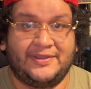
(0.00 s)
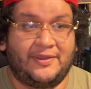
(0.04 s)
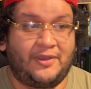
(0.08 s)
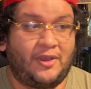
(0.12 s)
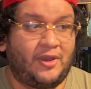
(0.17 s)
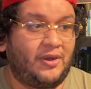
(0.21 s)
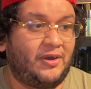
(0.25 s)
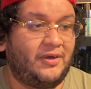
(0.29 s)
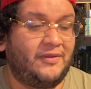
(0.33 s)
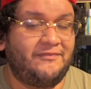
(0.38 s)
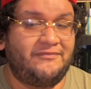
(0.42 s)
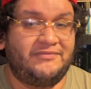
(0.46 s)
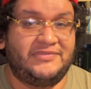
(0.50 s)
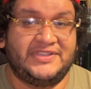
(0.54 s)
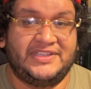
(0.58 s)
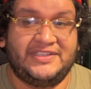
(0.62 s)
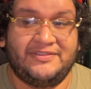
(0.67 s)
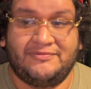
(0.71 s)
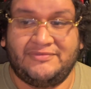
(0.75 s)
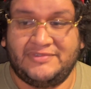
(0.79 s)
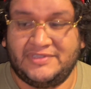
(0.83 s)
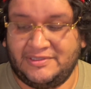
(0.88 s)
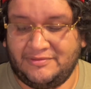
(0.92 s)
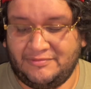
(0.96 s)
all really,
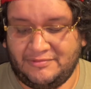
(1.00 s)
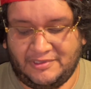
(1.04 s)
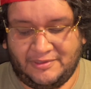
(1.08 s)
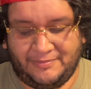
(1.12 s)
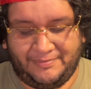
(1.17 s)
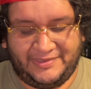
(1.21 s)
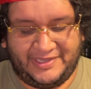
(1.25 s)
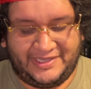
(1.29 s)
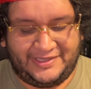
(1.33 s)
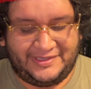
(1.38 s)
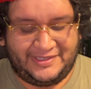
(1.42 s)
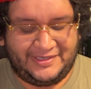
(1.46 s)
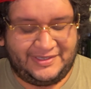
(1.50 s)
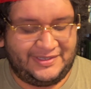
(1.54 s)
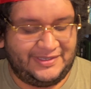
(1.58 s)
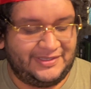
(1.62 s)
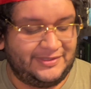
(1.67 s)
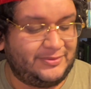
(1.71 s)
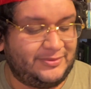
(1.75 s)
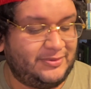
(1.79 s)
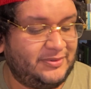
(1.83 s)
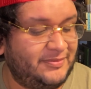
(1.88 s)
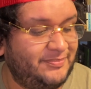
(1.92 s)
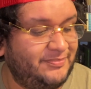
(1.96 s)
really well blended
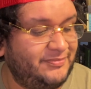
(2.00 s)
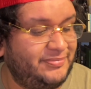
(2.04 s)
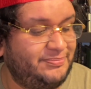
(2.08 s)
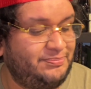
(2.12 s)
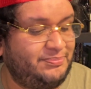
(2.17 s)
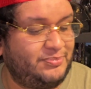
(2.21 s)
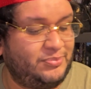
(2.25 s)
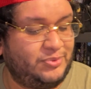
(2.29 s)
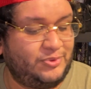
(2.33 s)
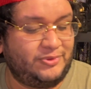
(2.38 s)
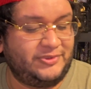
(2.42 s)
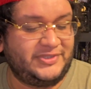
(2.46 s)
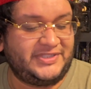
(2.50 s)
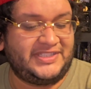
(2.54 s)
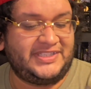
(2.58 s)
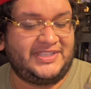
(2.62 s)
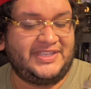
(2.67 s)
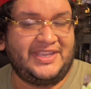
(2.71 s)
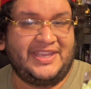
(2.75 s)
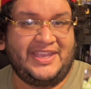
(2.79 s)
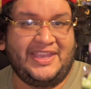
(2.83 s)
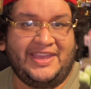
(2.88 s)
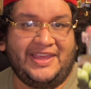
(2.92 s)
into a boozy